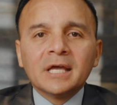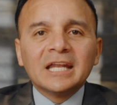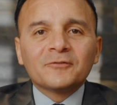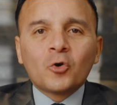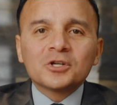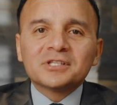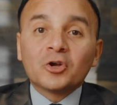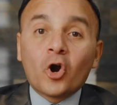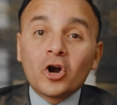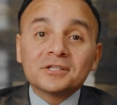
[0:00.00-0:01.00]
And of course,
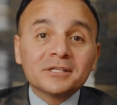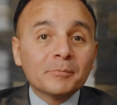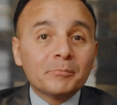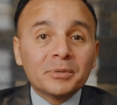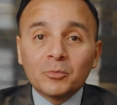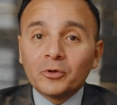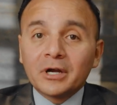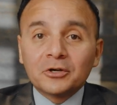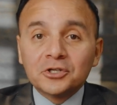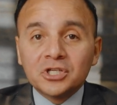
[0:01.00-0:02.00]
there are some people that
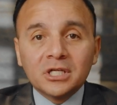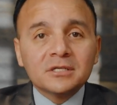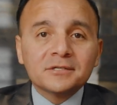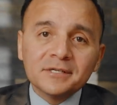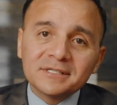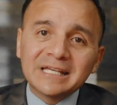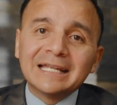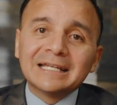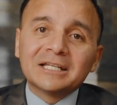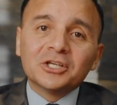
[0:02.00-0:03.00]
are geniuses
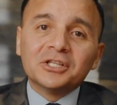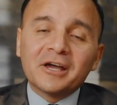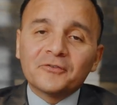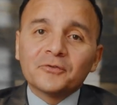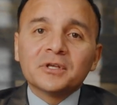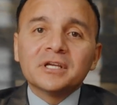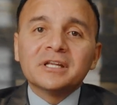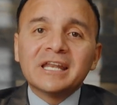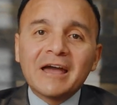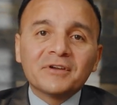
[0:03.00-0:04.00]
and could definitely
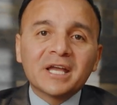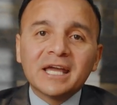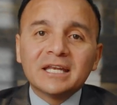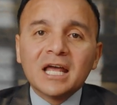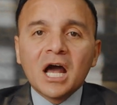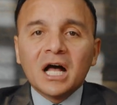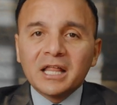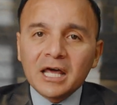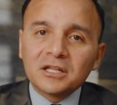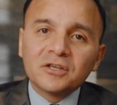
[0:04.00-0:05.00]
navigate a
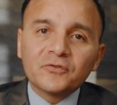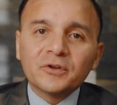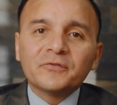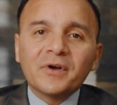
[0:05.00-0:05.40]
lot of different